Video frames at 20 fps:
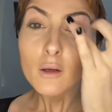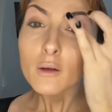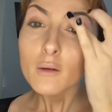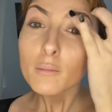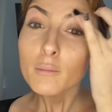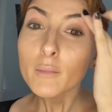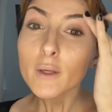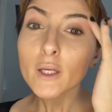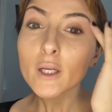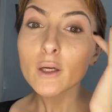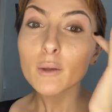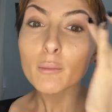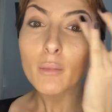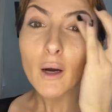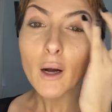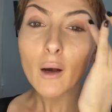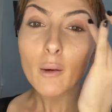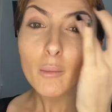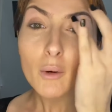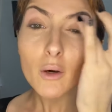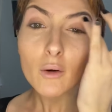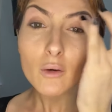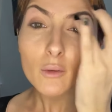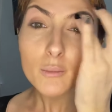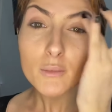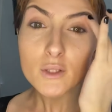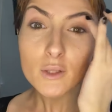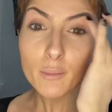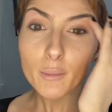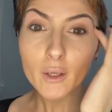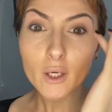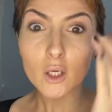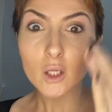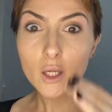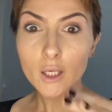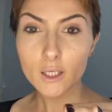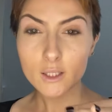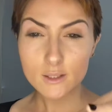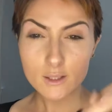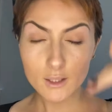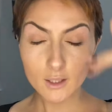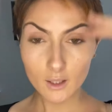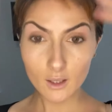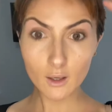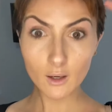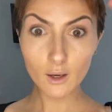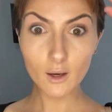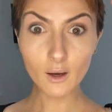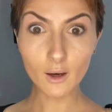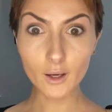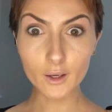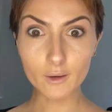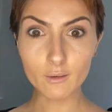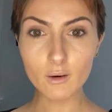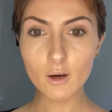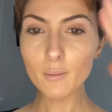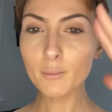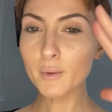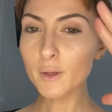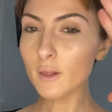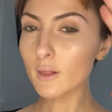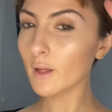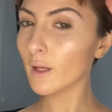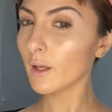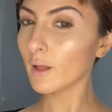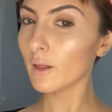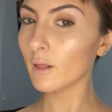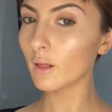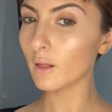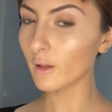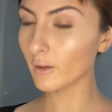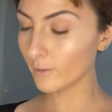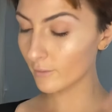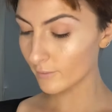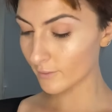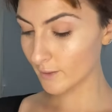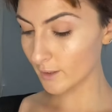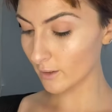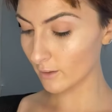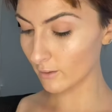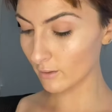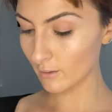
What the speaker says: Make your brow bone almost appear like it's like higher up and like lifted.